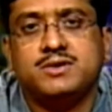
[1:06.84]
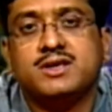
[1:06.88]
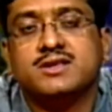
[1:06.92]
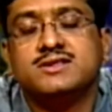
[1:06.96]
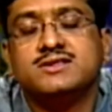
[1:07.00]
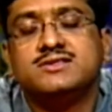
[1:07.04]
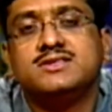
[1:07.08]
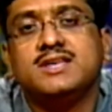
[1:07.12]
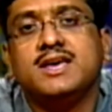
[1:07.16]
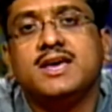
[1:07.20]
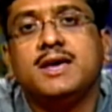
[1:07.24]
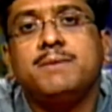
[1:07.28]
we
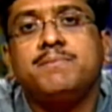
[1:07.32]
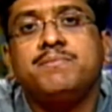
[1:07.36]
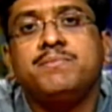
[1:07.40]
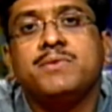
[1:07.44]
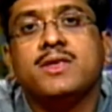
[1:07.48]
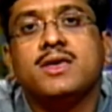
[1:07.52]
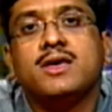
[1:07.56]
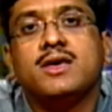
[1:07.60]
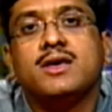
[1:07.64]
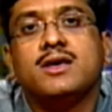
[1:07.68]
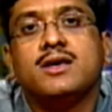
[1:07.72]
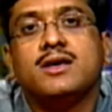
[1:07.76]
can say
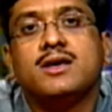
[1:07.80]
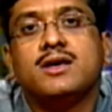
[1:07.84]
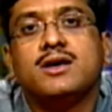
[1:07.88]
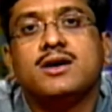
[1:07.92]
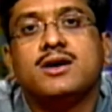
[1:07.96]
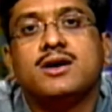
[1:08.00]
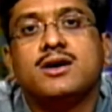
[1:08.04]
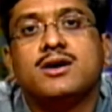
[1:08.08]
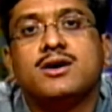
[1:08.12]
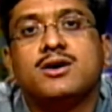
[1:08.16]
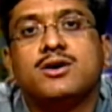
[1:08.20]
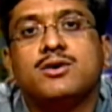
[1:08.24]

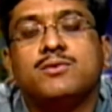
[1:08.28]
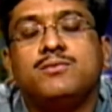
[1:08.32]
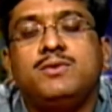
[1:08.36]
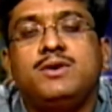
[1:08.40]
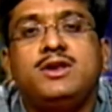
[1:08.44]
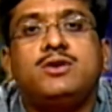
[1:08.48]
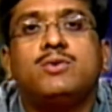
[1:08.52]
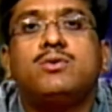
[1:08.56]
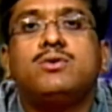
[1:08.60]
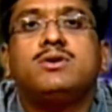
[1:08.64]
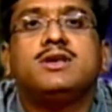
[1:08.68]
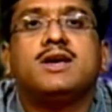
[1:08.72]

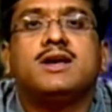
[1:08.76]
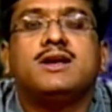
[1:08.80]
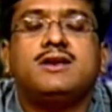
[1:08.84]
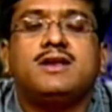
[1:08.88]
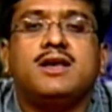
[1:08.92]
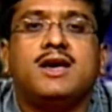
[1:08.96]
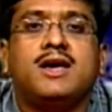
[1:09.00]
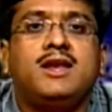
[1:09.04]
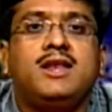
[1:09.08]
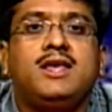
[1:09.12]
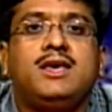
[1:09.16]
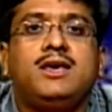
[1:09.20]
we do not
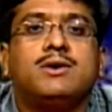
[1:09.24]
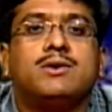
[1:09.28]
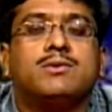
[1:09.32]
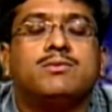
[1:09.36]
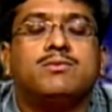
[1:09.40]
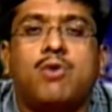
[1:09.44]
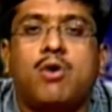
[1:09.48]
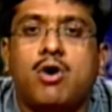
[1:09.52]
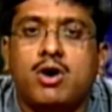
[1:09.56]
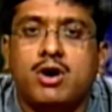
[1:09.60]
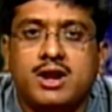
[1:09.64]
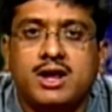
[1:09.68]
get any
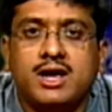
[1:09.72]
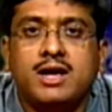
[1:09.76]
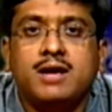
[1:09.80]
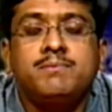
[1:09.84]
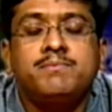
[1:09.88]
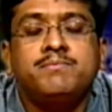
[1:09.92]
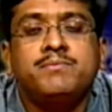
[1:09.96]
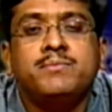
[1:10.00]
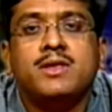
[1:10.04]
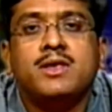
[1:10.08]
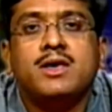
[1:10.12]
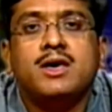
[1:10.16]

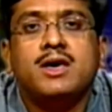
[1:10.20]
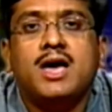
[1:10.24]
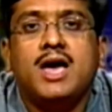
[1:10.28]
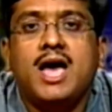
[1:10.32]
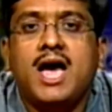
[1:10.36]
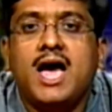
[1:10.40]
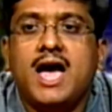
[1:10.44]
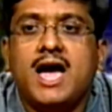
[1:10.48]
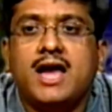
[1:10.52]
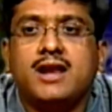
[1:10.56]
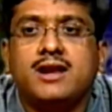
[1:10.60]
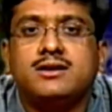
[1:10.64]
warning
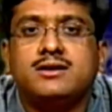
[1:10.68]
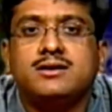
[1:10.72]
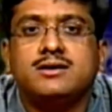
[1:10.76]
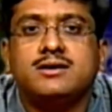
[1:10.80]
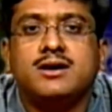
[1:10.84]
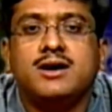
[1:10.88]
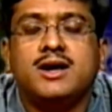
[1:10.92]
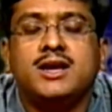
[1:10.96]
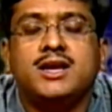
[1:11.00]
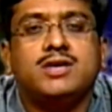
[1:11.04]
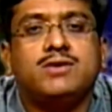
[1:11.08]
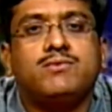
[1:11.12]
and
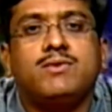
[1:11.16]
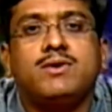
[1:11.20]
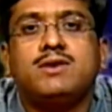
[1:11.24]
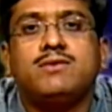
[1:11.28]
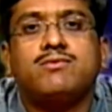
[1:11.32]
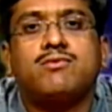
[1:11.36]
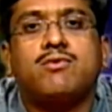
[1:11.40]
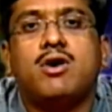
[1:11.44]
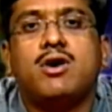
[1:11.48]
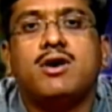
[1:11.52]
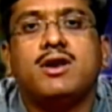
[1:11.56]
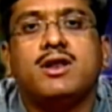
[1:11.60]

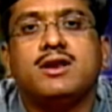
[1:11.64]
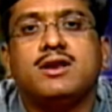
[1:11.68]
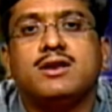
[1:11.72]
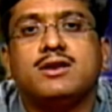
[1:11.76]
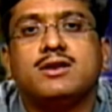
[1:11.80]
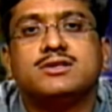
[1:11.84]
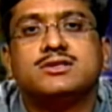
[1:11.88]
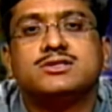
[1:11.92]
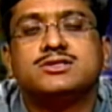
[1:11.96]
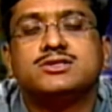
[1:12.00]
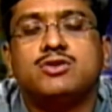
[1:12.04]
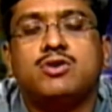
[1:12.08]
adequate
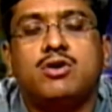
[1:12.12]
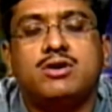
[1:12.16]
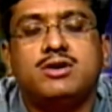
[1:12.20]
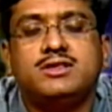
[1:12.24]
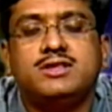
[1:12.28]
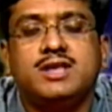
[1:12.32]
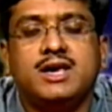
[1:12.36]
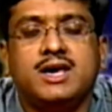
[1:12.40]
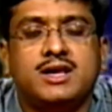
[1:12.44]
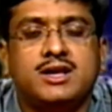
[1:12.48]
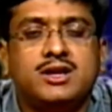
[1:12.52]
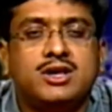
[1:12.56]
warning is
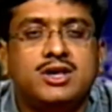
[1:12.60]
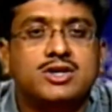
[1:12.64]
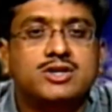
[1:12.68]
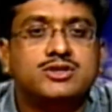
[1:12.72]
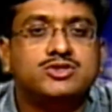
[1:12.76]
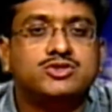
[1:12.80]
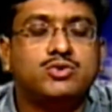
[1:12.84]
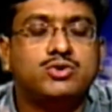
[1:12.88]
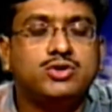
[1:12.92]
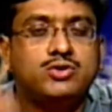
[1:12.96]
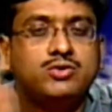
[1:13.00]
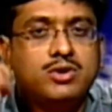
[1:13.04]
not there.
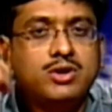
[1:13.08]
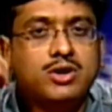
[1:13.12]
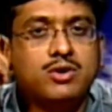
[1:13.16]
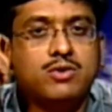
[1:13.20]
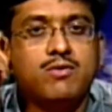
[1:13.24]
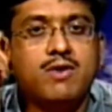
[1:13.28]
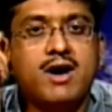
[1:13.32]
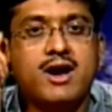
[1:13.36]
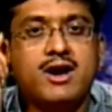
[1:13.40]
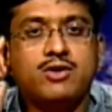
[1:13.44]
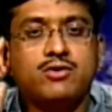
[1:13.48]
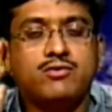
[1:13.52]
So, you
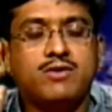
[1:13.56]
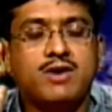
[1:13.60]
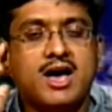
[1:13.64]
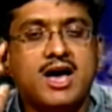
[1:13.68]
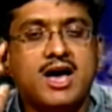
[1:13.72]
require to